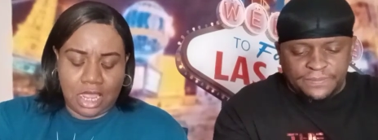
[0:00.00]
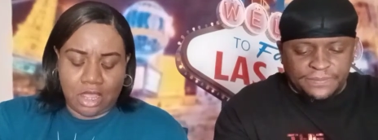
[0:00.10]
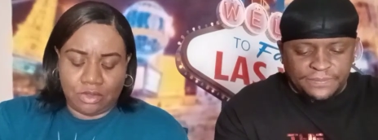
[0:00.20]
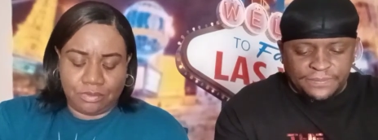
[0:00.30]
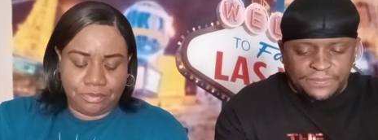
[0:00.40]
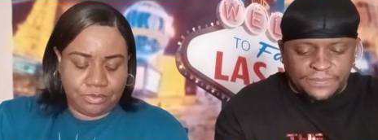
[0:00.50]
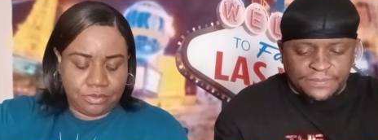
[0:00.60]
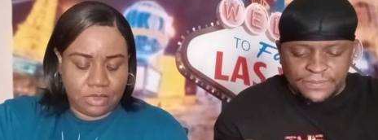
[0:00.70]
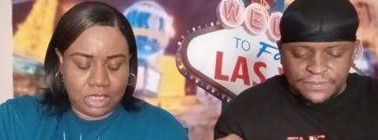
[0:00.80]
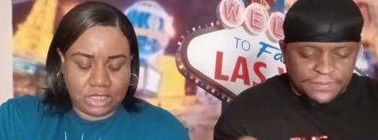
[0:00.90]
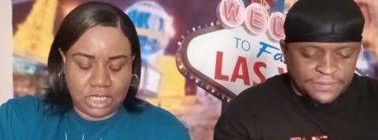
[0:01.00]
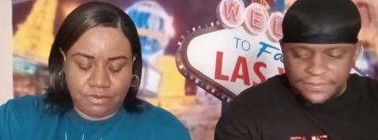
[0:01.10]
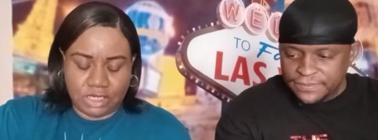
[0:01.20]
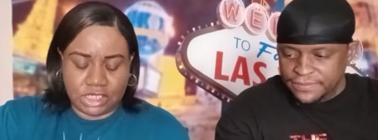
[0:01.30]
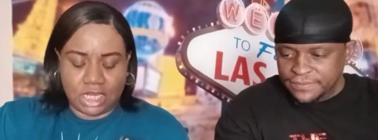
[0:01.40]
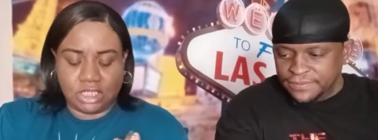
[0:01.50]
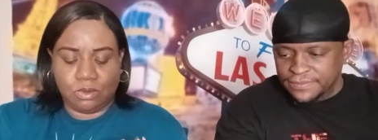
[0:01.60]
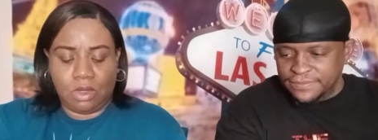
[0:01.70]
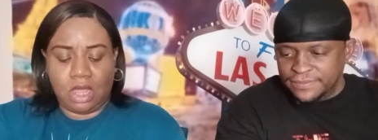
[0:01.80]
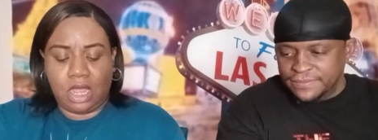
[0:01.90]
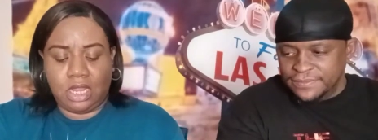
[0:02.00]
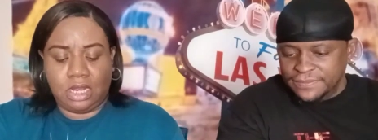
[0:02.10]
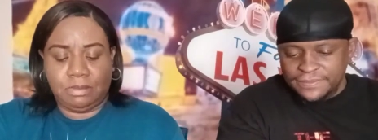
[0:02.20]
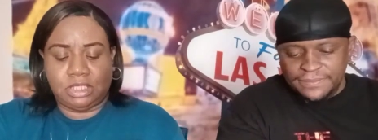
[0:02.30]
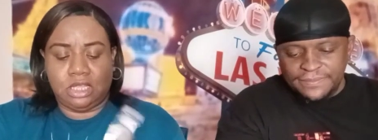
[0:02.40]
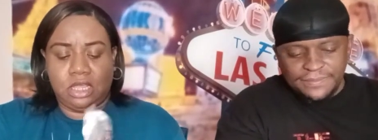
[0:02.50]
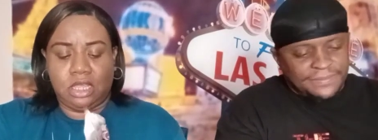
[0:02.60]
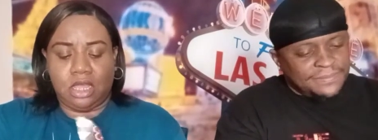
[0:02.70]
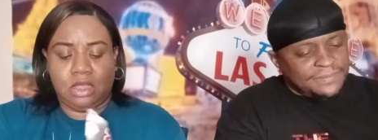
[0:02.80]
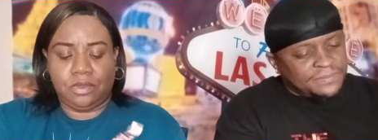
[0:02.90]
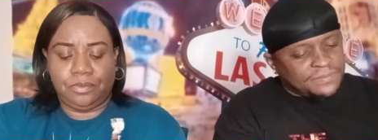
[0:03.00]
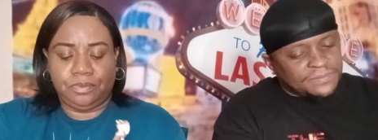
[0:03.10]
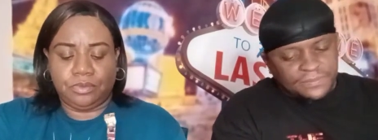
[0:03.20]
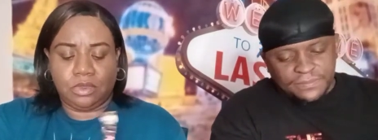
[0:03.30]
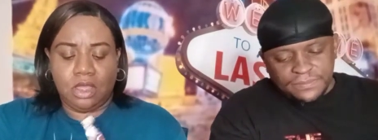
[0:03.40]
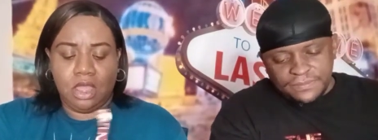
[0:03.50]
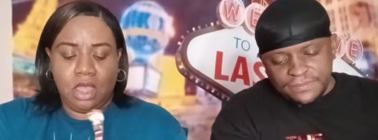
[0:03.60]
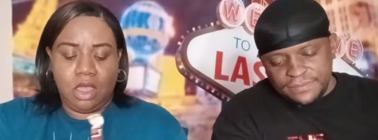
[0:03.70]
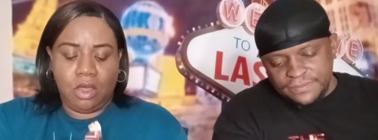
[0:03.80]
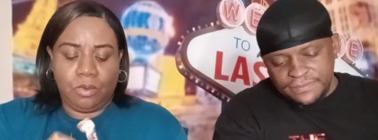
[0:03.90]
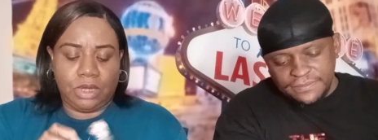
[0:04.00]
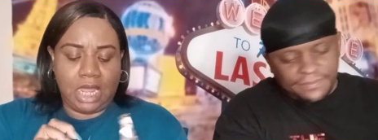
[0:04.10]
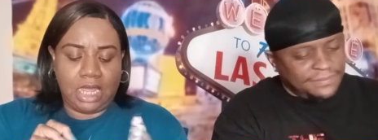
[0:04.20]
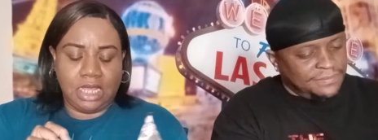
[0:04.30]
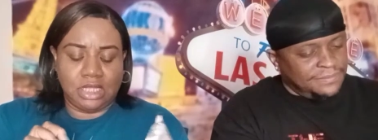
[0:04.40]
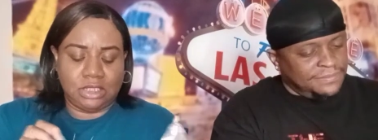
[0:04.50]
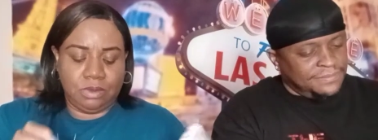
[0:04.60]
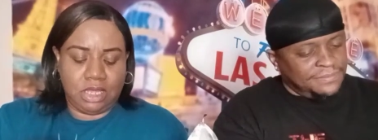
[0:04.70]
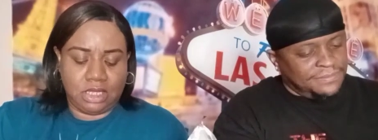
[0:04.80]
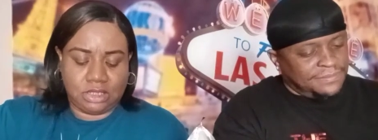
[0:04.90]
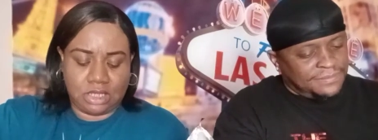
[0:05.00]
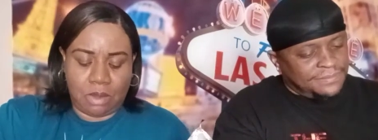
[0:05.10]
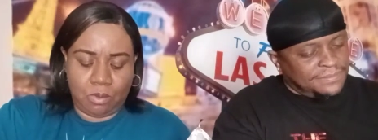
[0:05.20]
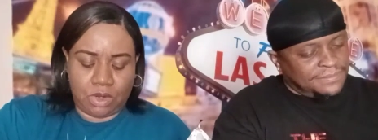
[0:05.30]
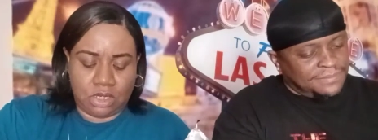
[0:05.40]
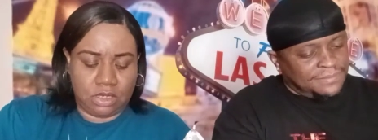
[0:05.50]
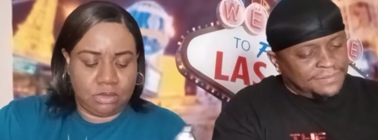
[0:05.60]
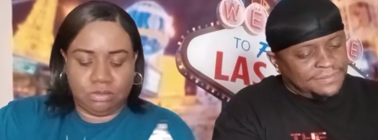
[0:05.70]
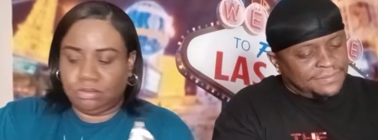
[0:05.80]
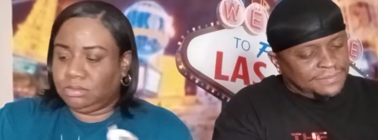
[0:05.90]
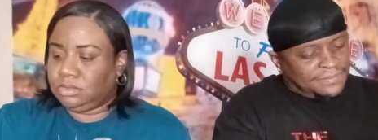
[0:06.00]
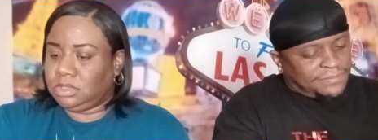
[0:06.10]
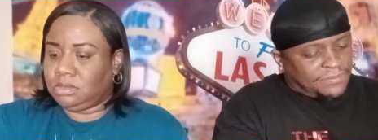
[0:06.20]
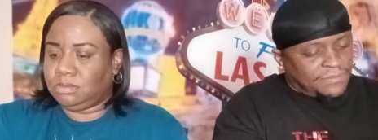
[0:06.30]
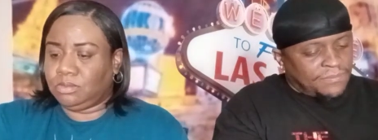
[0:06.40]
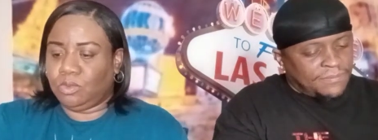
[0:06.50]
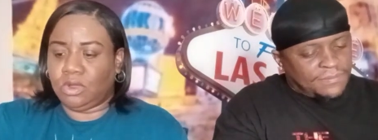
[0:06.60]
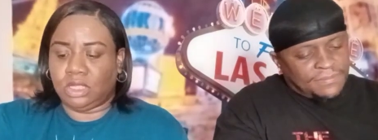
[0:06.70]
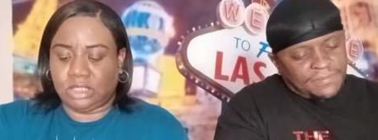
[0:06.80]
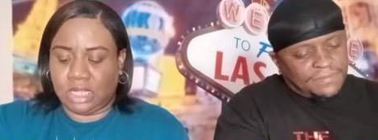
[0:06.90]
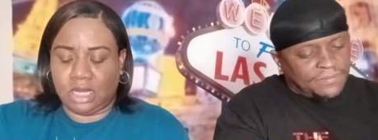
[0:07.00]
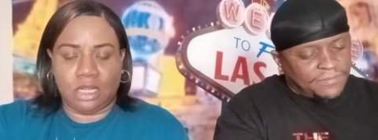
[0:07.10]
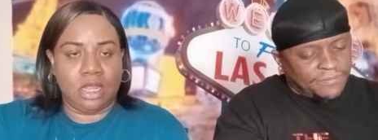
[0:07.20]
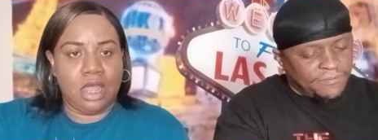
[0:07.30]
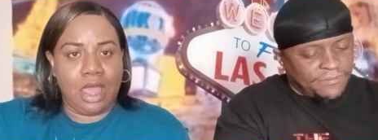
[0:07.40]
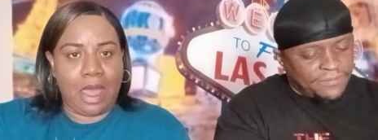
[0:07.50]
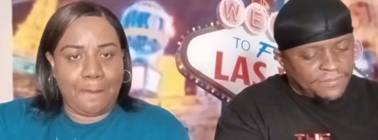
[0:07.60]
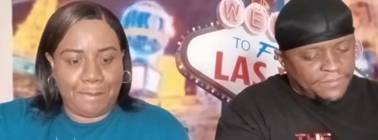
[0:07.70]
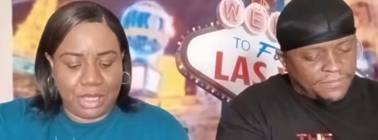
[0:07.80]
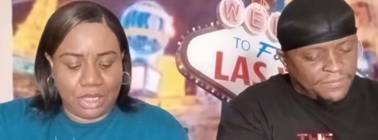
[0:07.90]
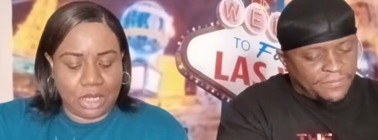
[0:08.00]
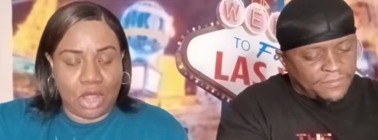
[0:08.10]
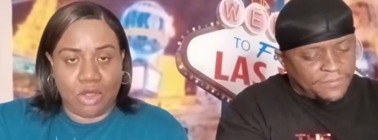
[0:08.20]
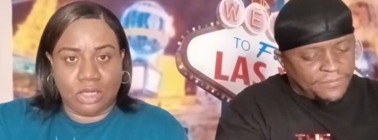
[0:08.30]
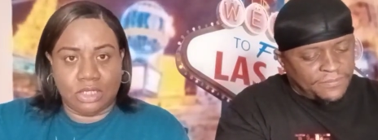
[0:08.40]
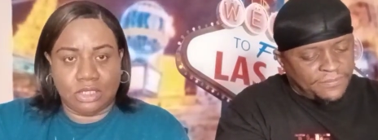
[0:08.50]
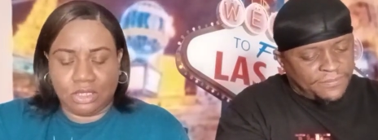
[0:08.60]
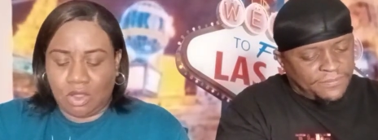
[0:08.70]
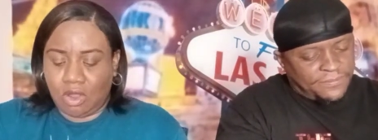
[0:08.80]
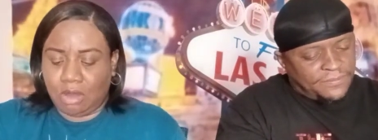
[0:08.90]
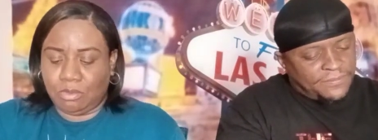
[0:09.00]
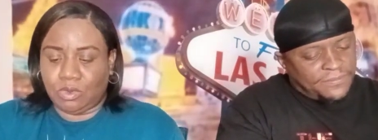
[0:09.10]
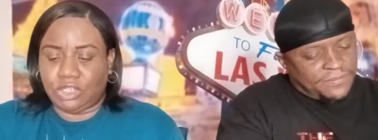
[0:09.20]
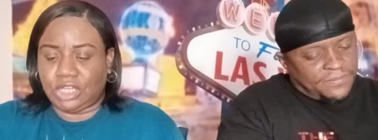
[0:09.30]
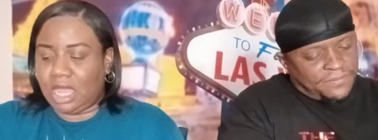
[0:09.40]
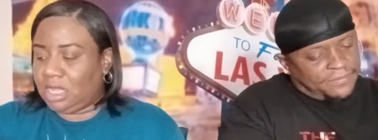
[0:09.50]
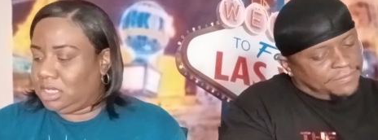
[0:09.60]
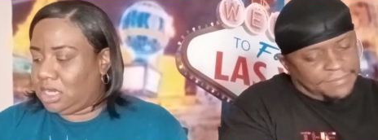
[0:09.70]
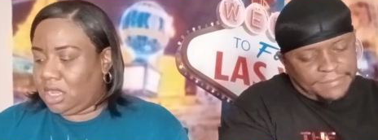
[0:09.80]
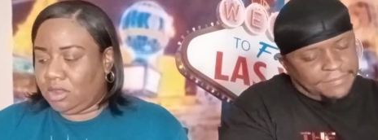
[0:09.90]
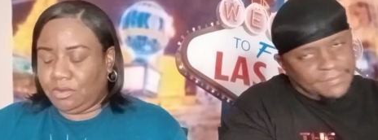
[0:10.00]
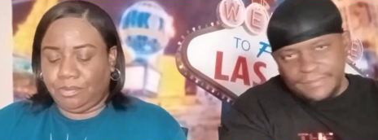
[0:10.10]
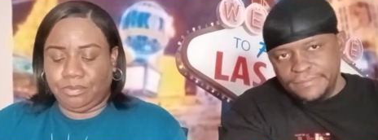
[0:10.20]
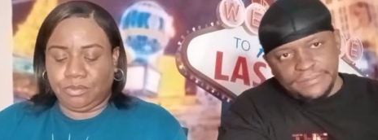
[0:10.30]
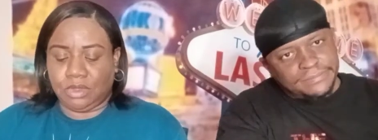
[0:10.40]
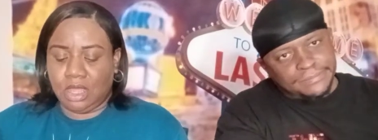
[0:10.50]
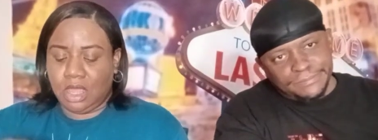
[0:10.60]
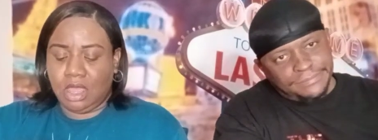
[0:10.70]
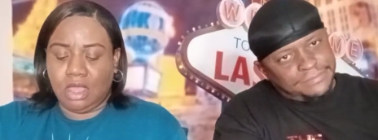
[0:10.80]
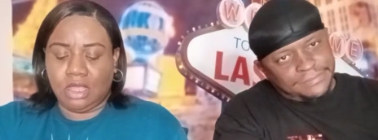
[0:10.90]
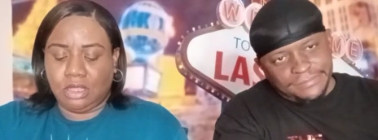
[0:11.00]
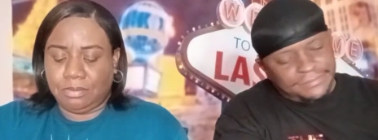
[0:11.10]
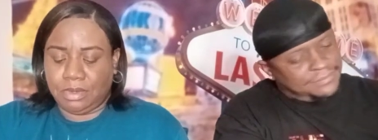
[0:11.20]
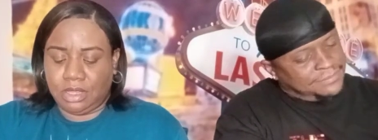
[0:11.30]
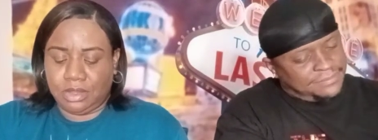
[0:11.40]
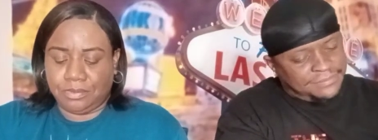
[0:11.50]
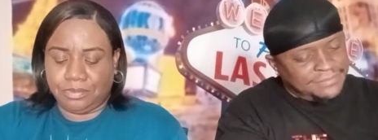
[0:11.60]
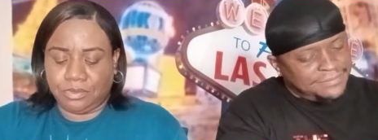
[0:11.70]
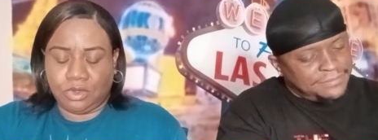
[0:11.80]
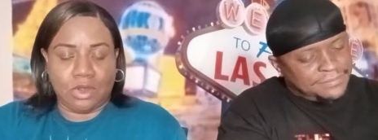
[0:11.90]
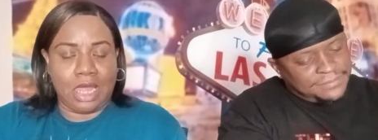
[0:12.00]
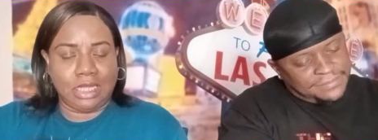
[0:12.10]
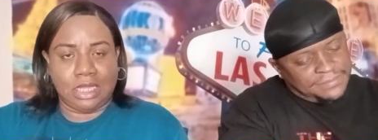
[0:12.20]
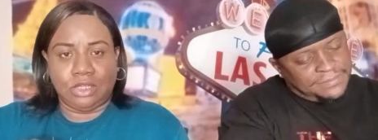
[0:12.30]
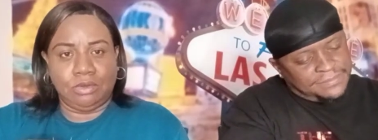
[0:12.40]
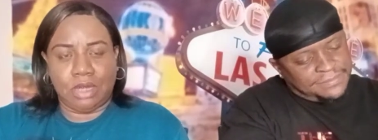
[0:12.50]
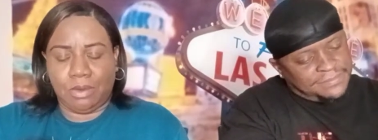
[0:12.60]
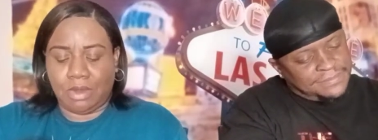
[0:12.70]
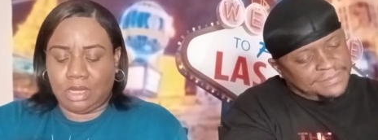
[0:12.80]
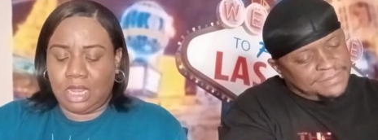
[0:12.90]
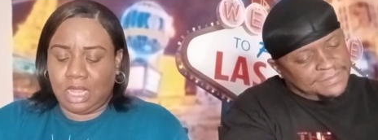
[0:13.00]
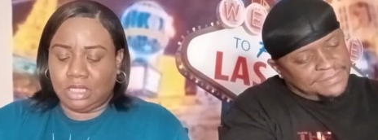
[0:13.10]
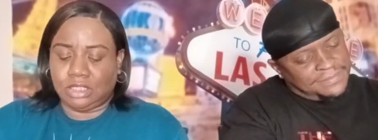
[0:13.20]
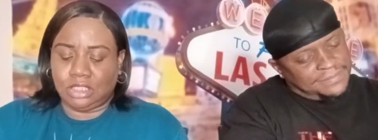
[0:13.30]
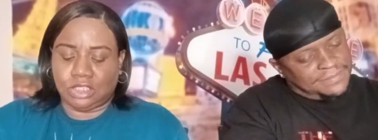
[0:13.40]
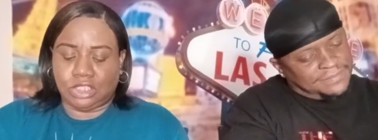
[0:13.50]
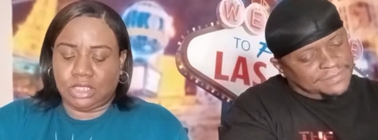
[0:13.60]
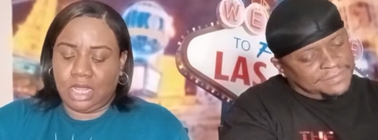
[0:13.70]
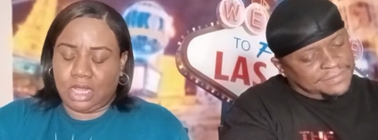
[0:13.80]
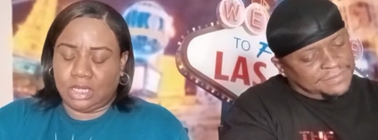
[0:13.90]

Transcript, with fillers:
Speaker 1: Now, TVJ Squad, let me tell y'all. When I eat Twix, I'm one of them, them ones that uh, I peel all the caramel and chocolate off. But, you know, I can't do that right now because it's a